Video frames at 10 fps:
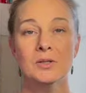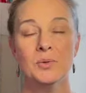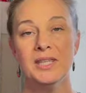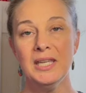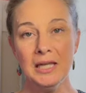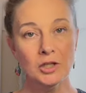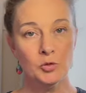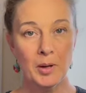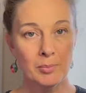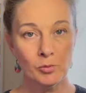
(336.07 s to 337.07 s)
with English
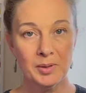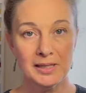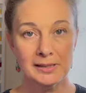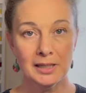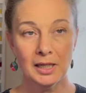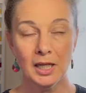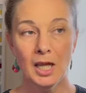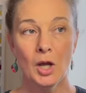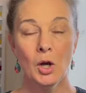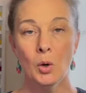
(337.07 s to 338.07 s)
paper piecing,
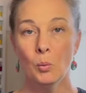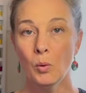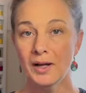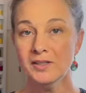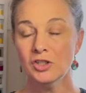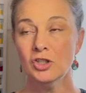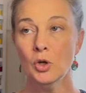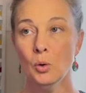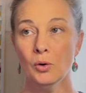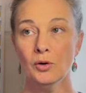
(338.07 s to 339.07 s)
once
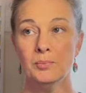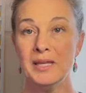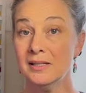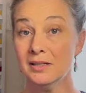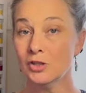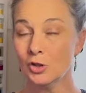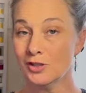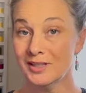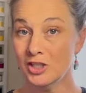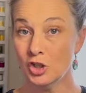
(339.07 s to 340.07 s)
your pieces are stitched